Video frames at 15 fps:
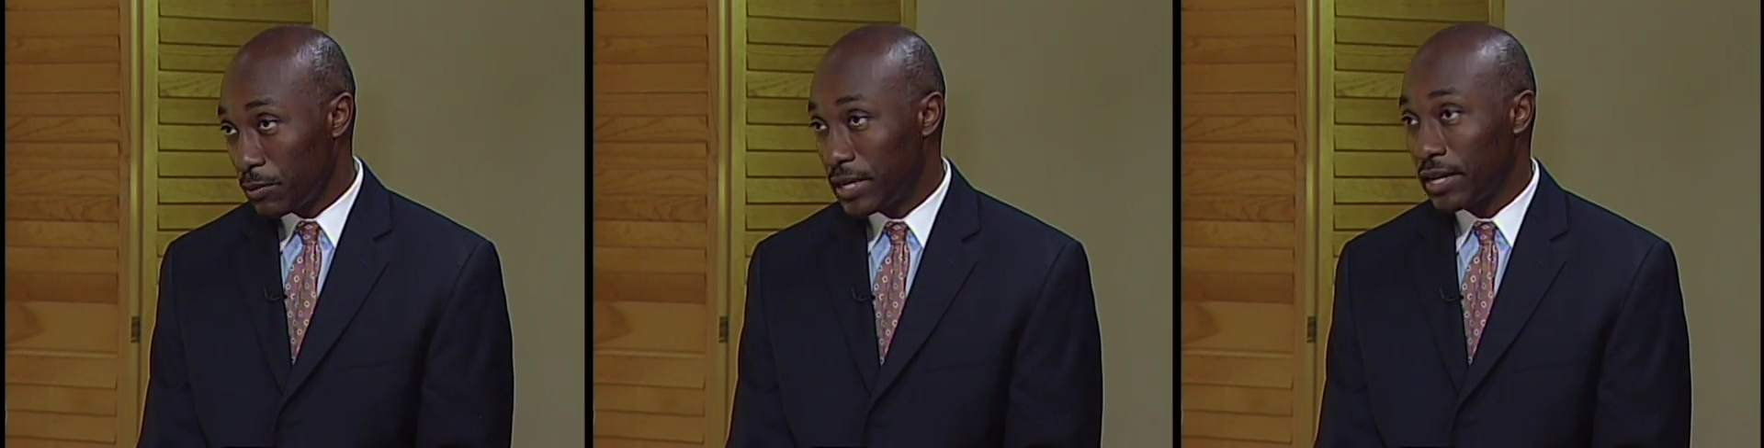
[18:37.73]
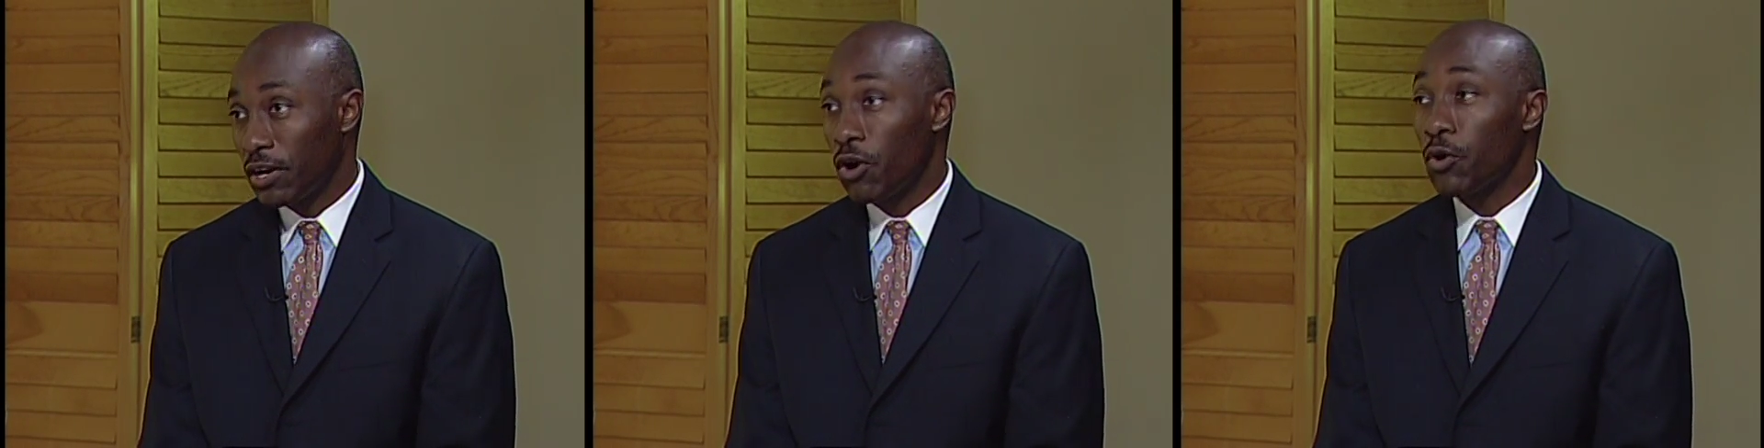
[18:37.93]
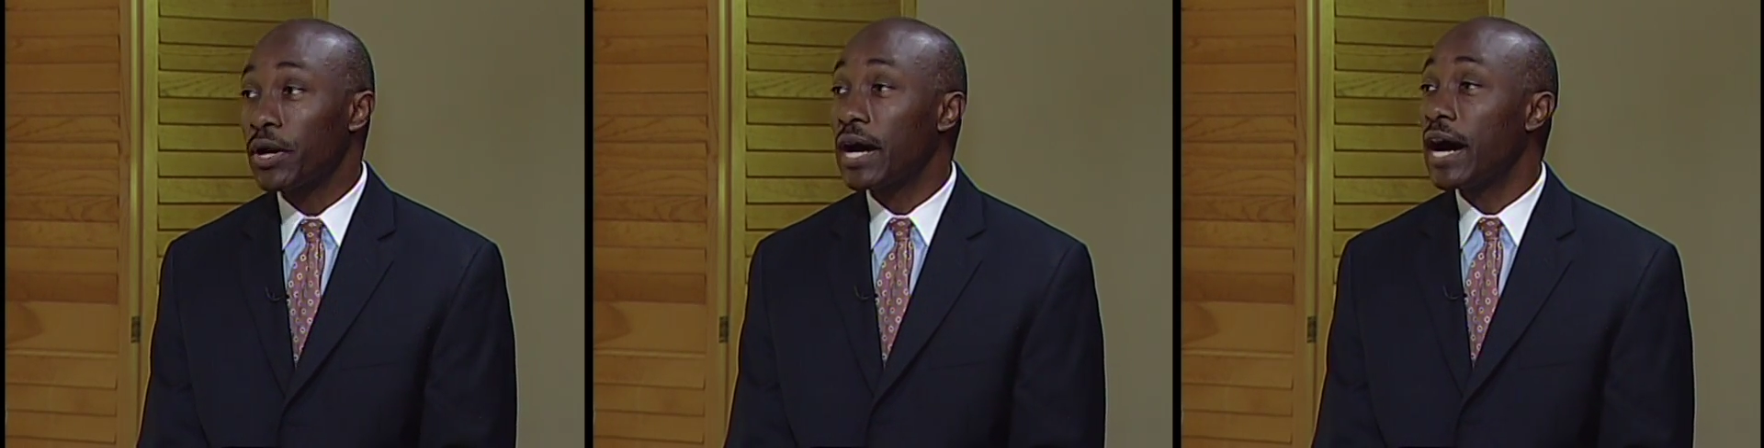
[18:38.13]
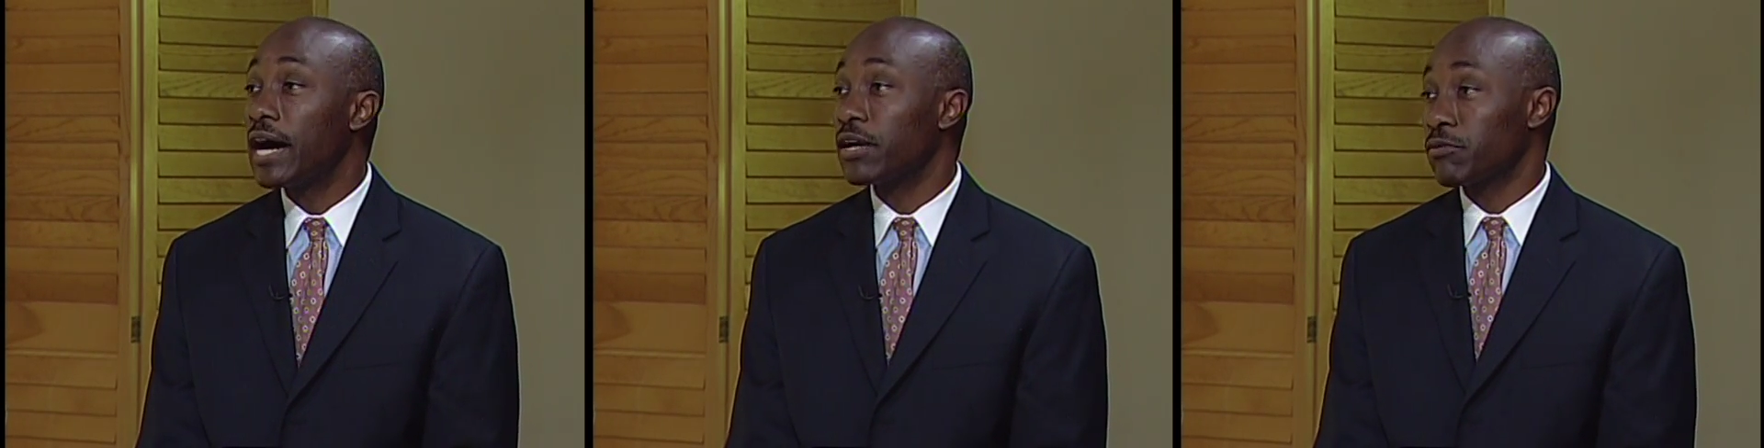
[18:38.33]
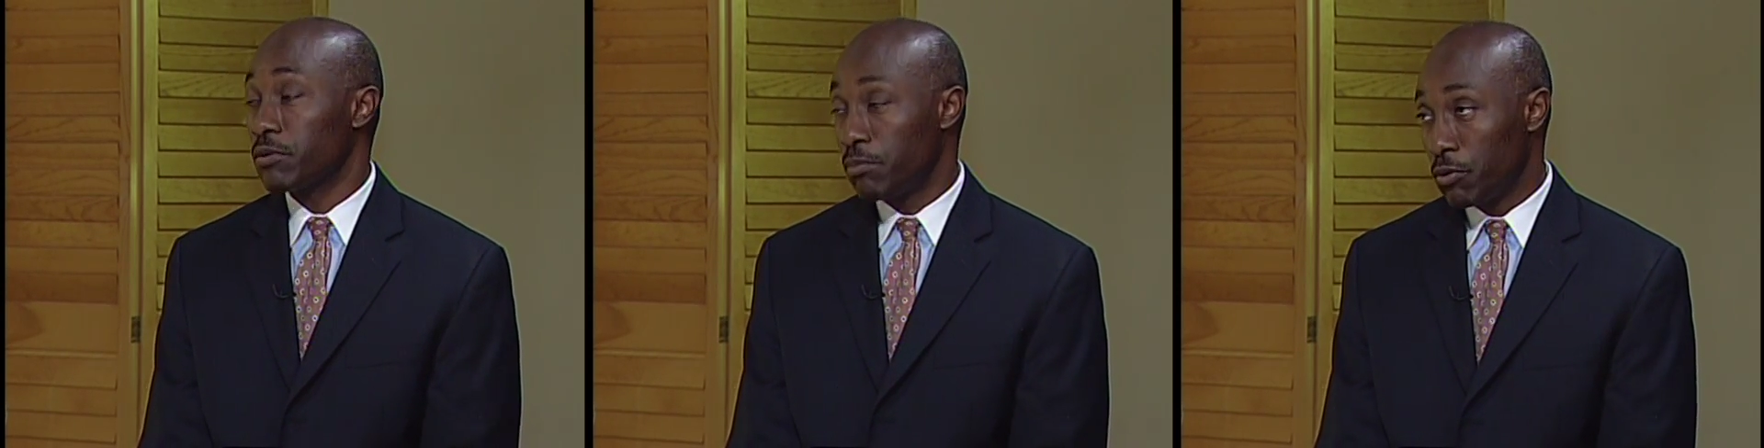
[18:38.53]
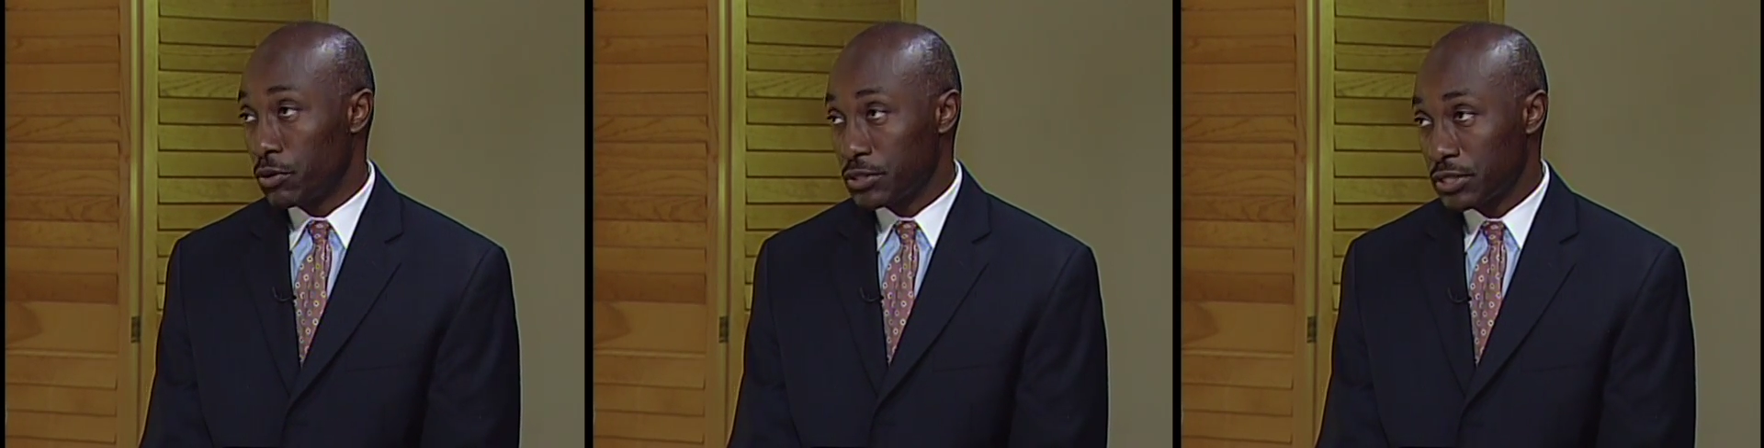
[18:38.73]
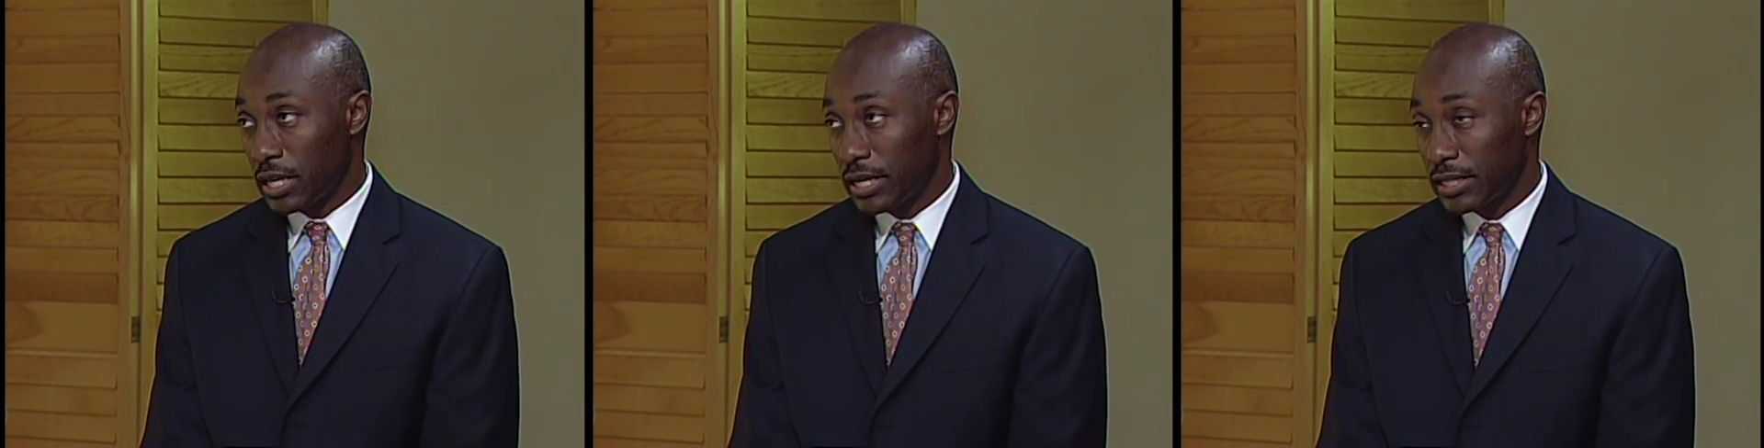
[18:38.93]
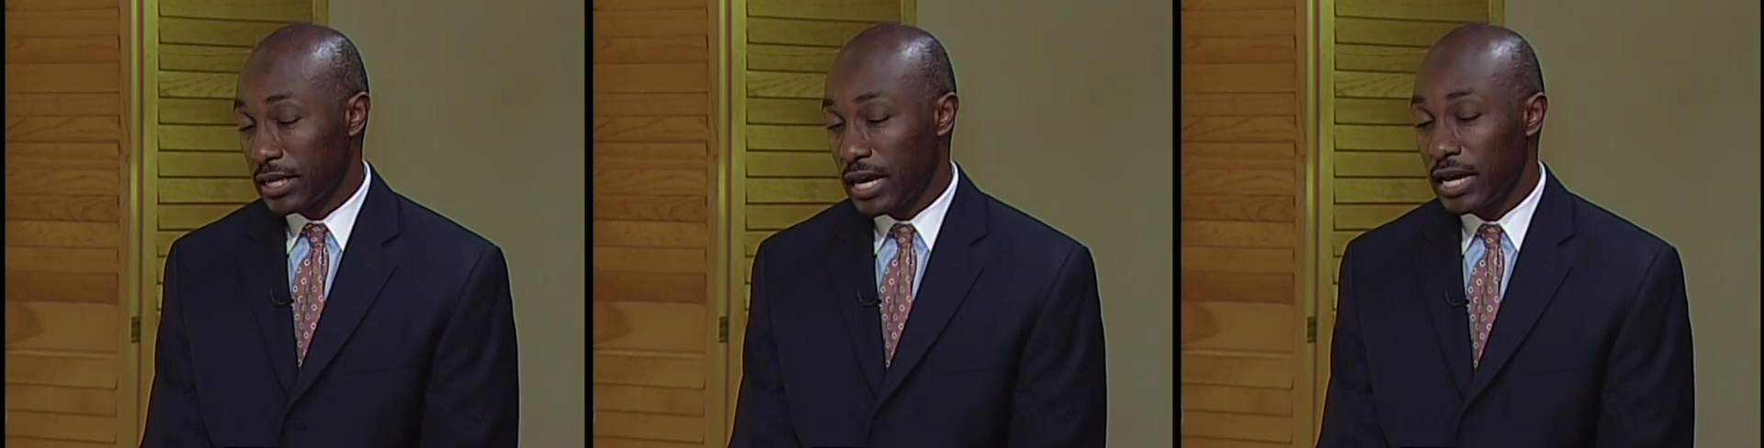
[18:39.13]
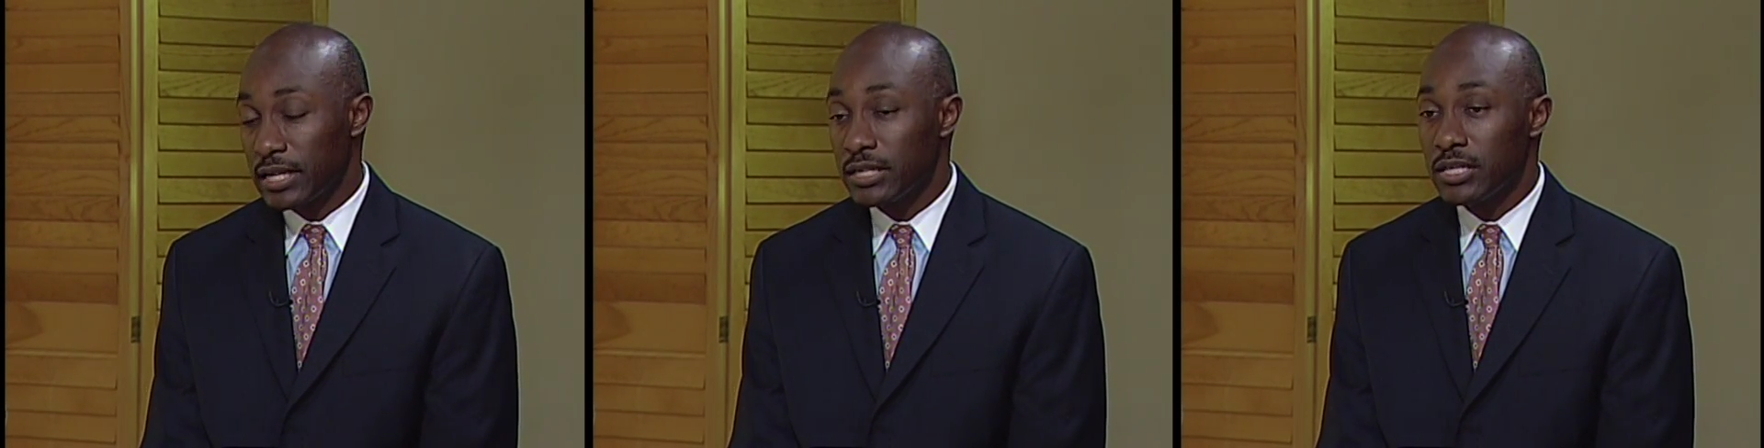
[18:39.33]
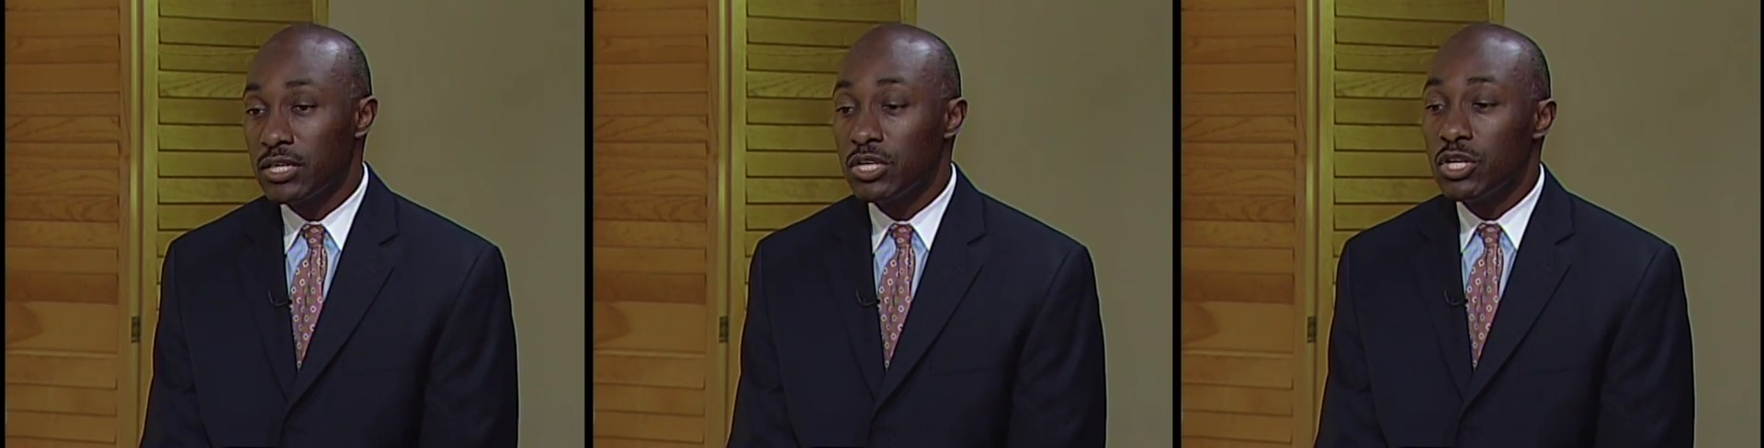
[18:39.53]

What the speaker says: We get all kind of reports like that.